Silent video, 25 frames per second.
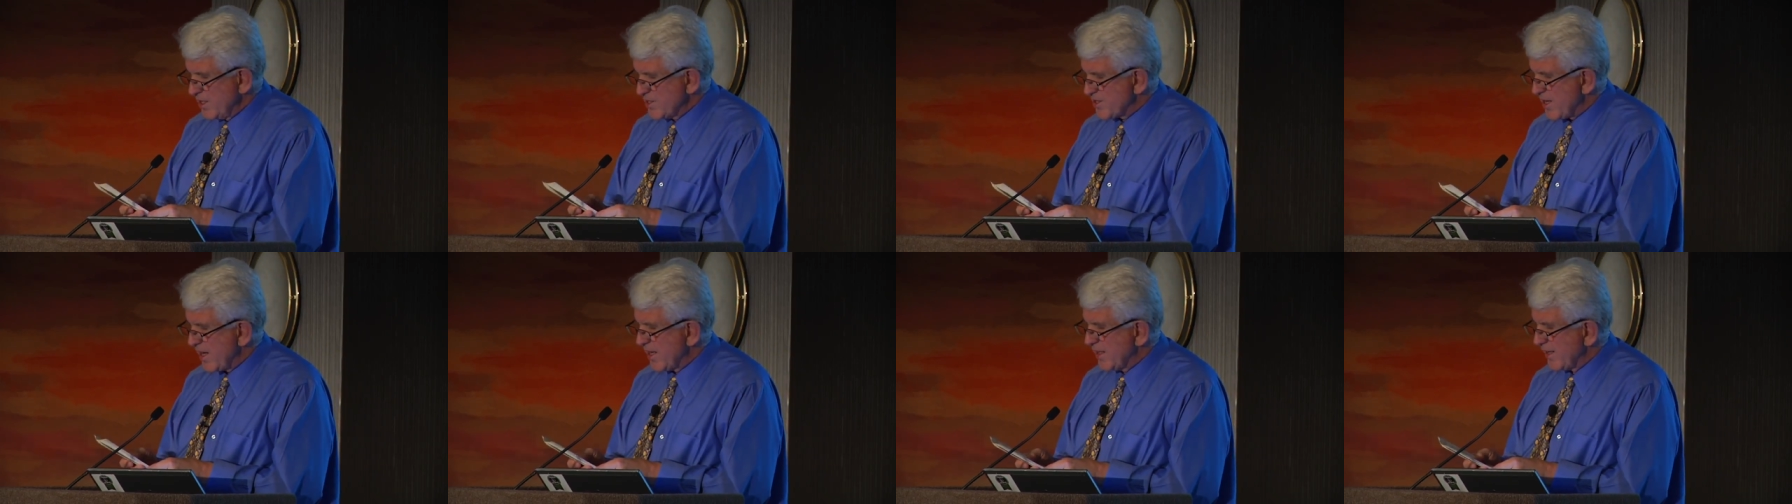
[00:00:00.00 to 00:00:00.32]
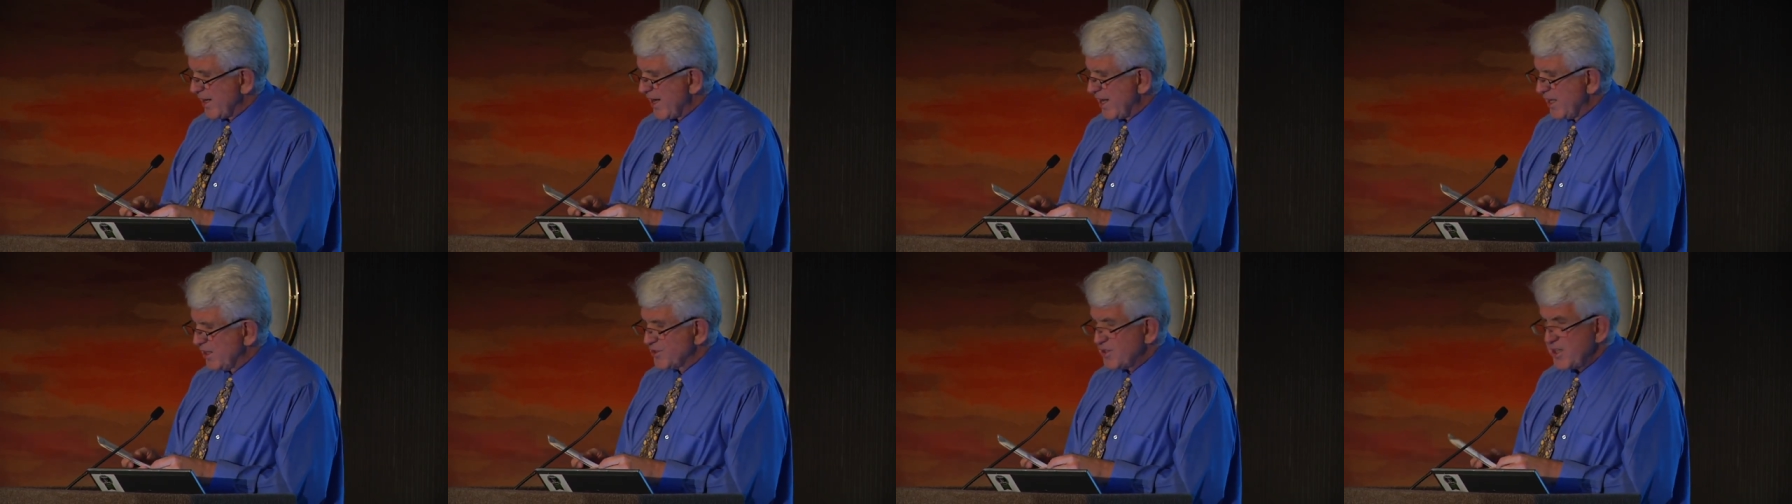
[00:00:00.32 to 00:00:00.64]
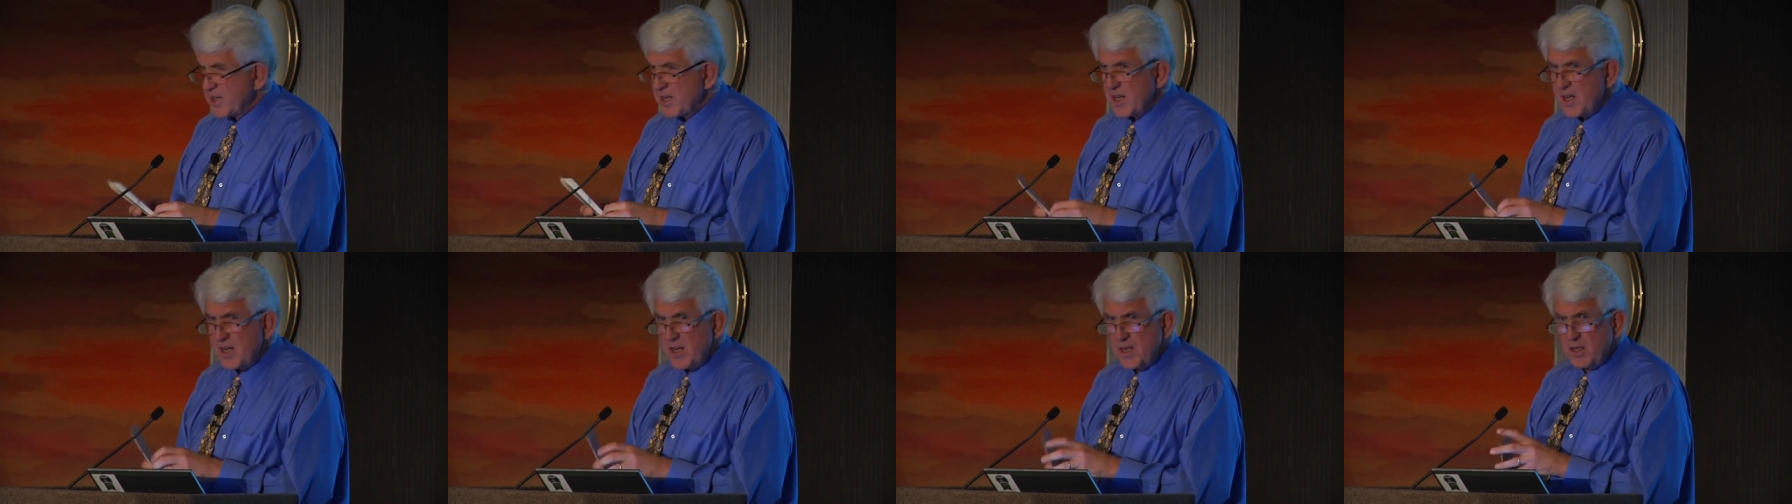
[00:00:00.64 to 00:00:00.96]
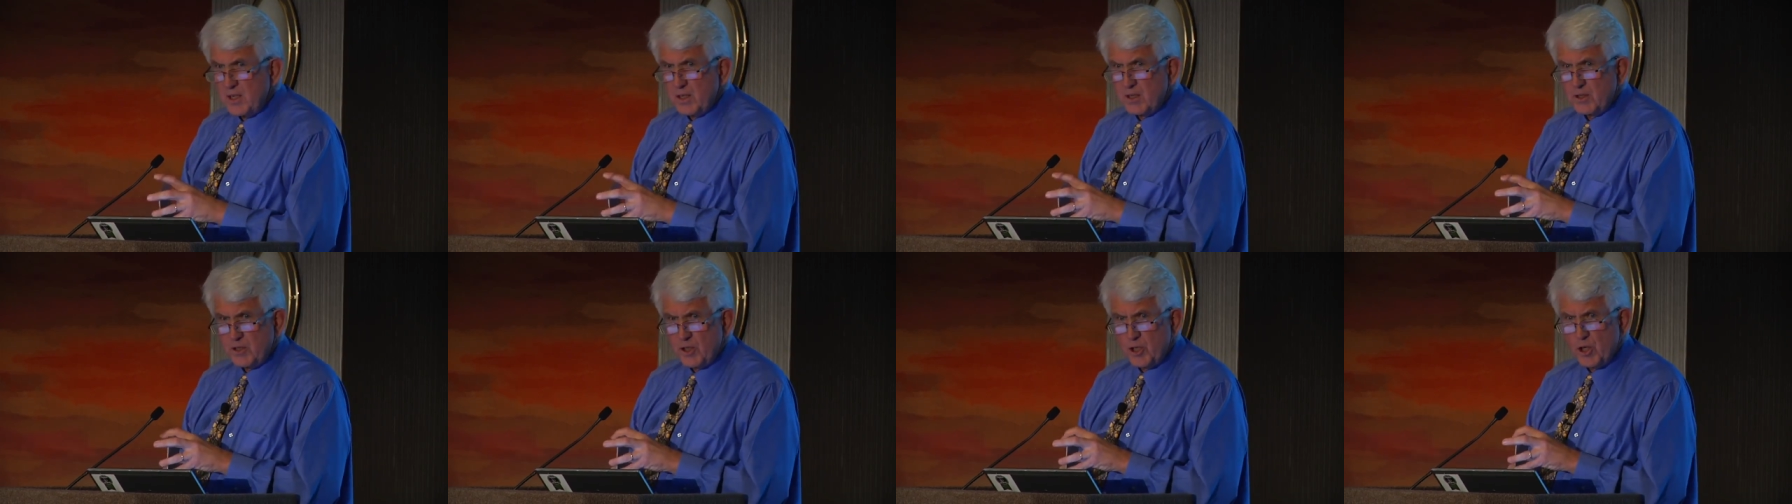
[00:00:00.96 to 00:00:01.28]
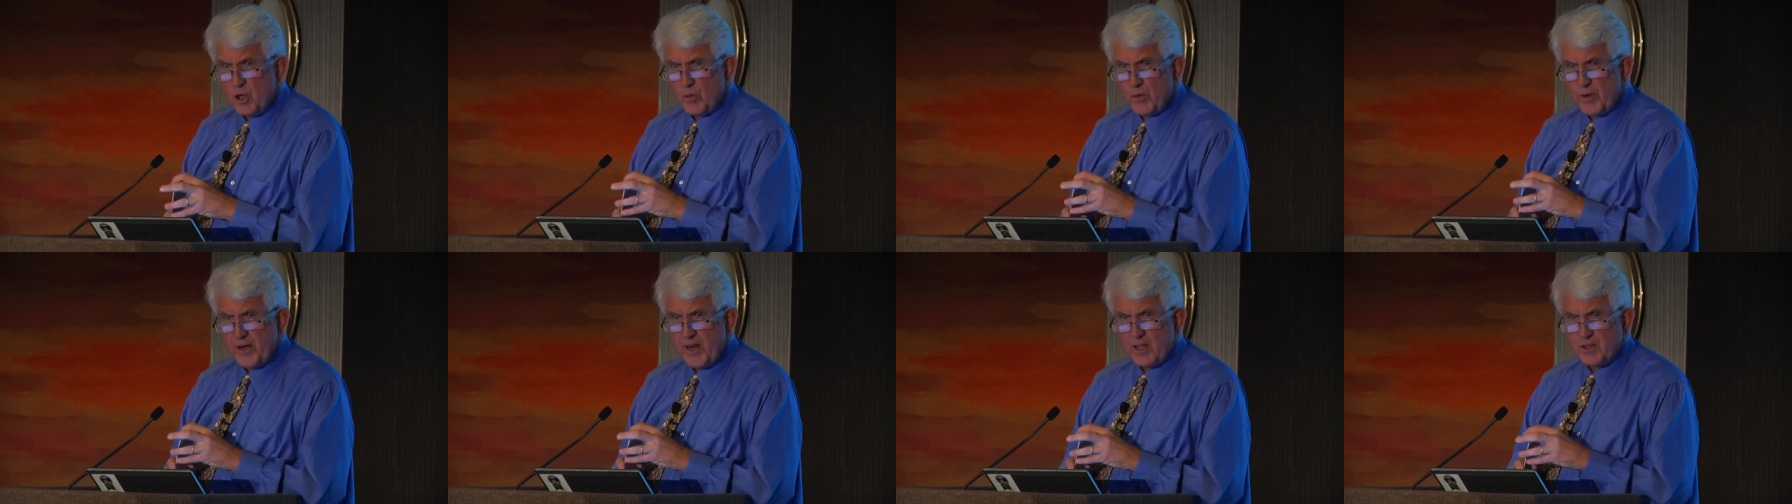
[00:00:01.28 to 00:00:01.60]
incidentally, LTE, do you
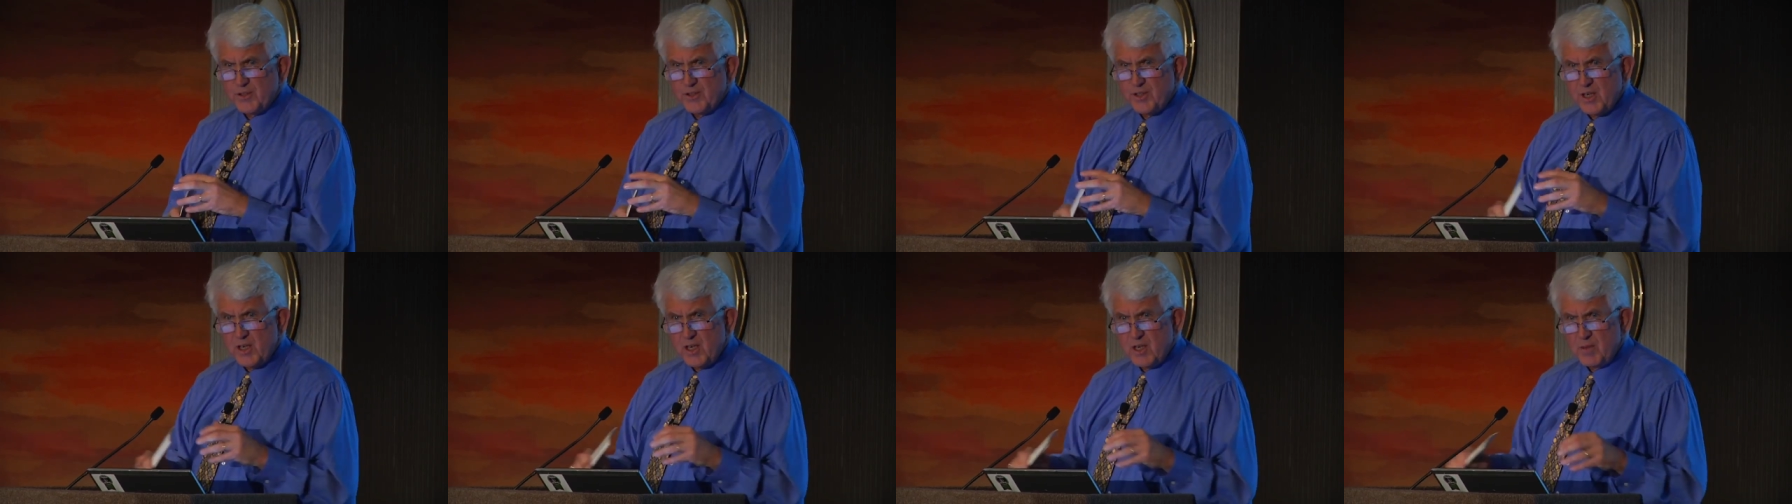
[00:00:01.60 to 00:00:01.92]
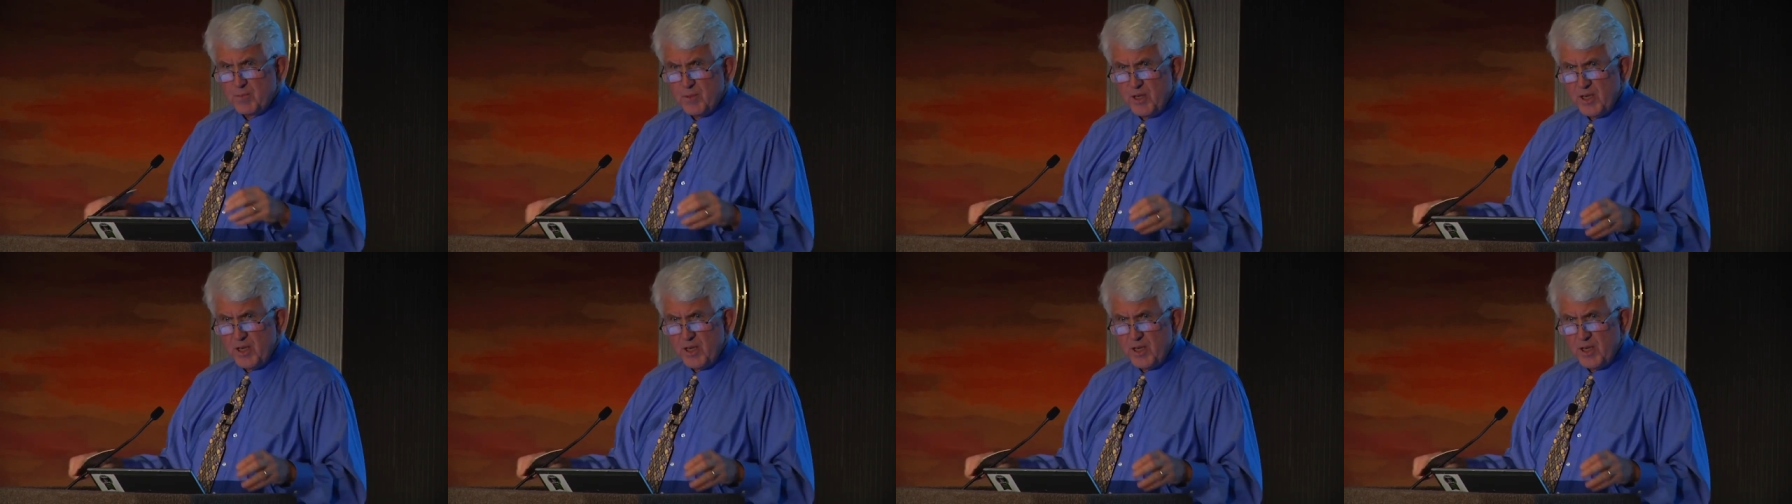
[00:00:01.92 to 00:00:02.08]
know what LTE